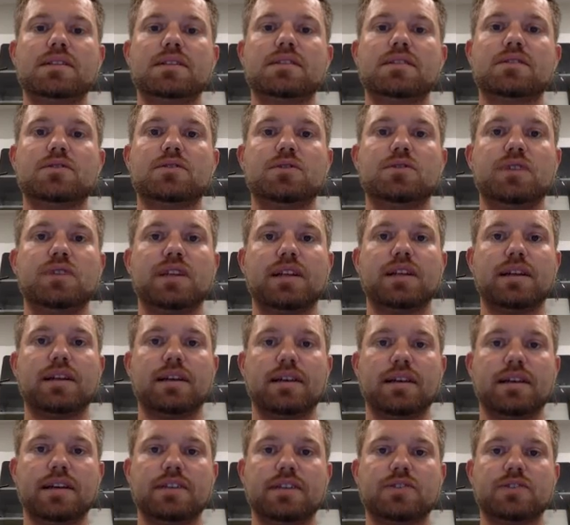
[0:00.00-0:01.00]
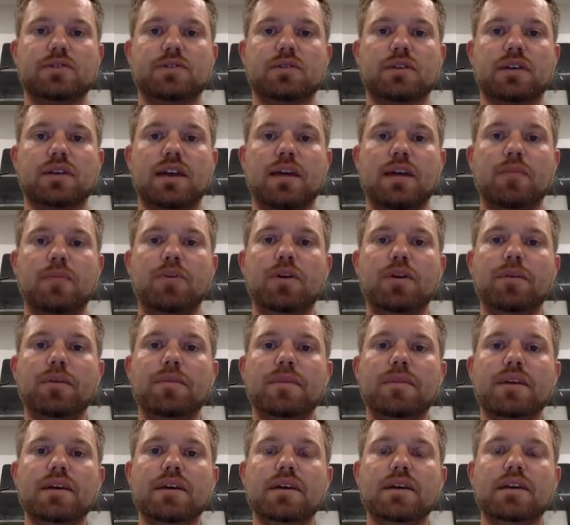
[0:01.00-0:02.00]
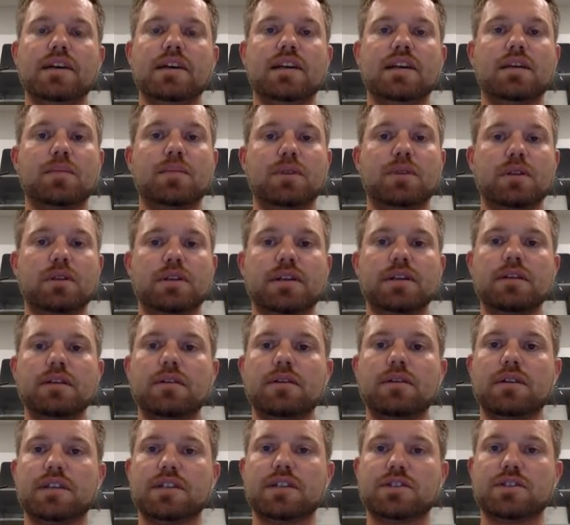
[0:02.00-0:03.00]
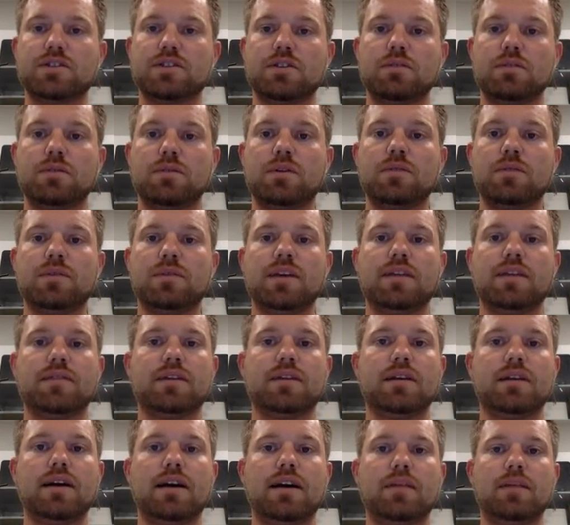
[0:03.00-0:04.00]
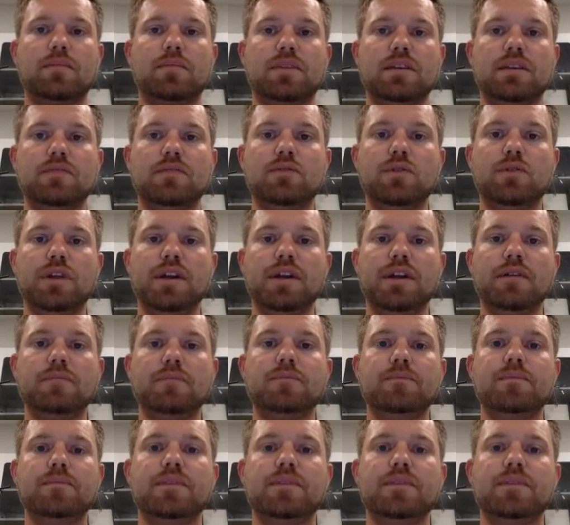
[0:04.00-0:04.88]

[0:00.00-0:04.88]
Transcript: is you need an external camera, either built-in or an external one. We have an IPEVO here.